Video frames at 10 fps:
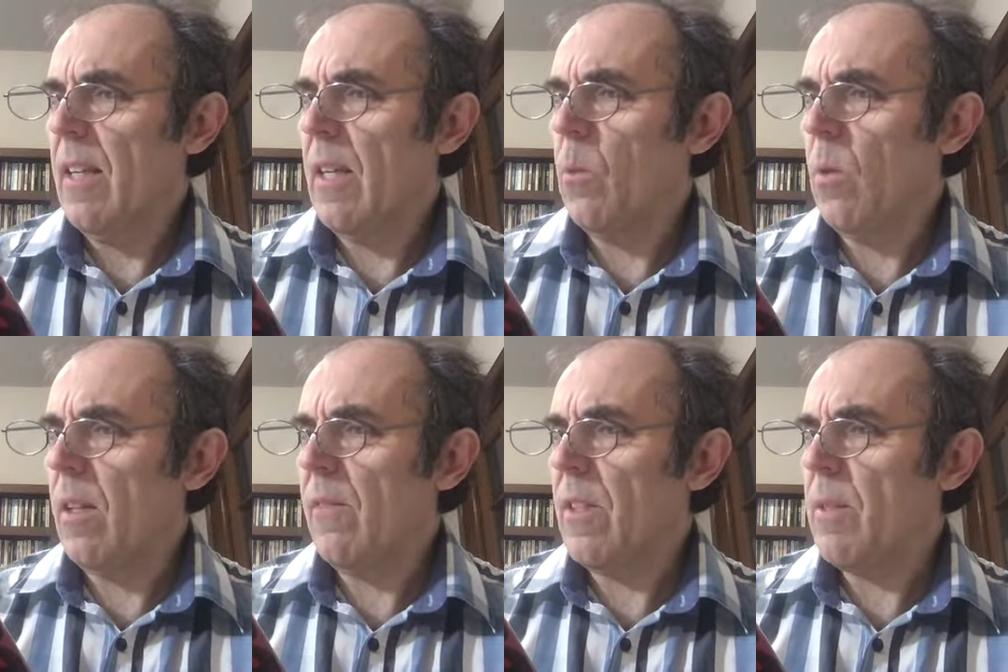In one
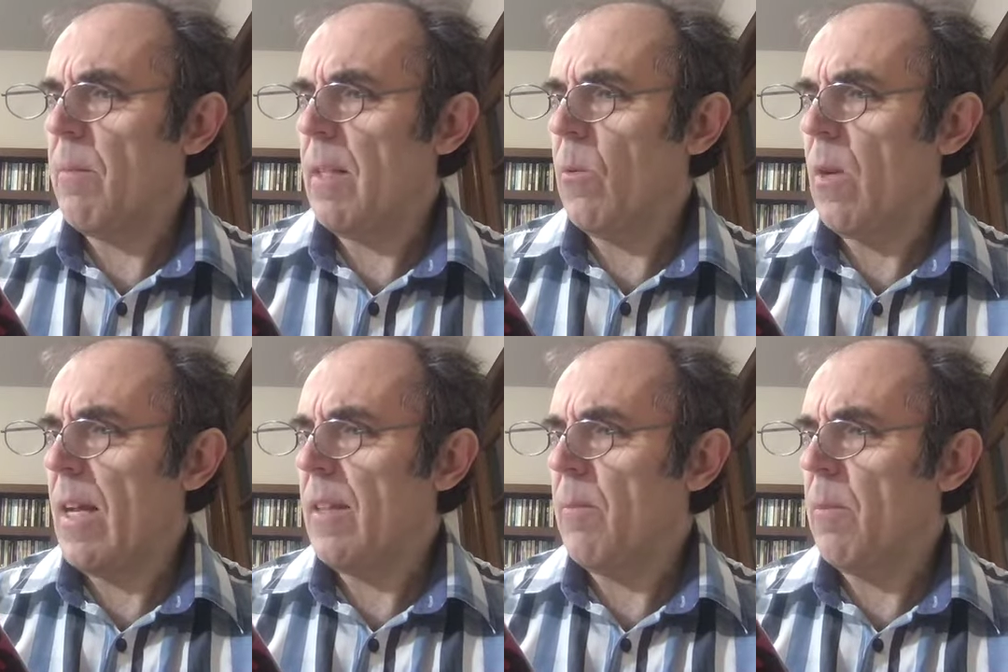of its many
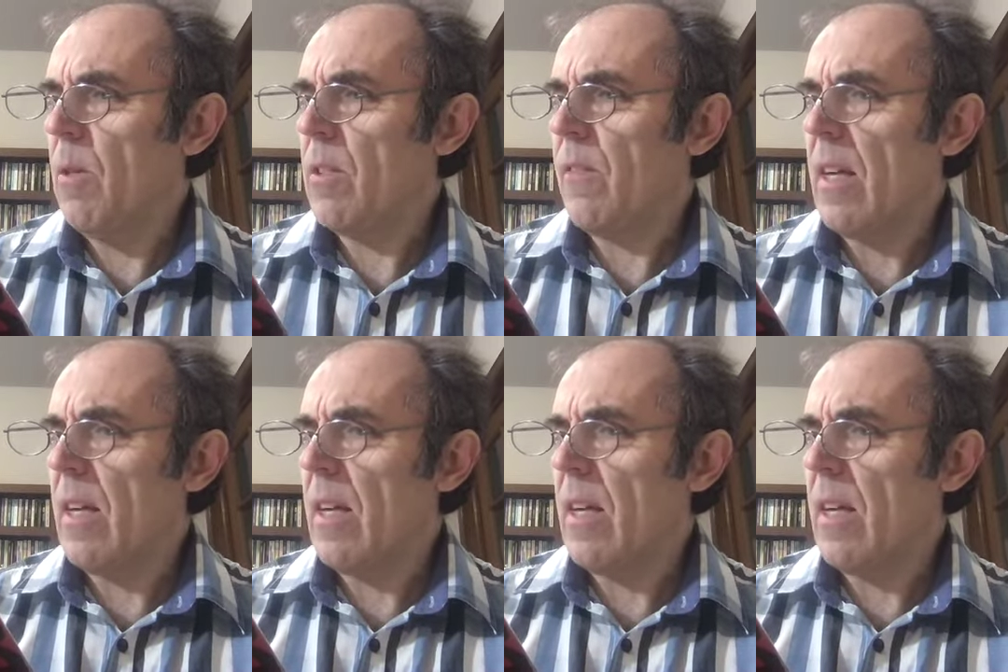random modes of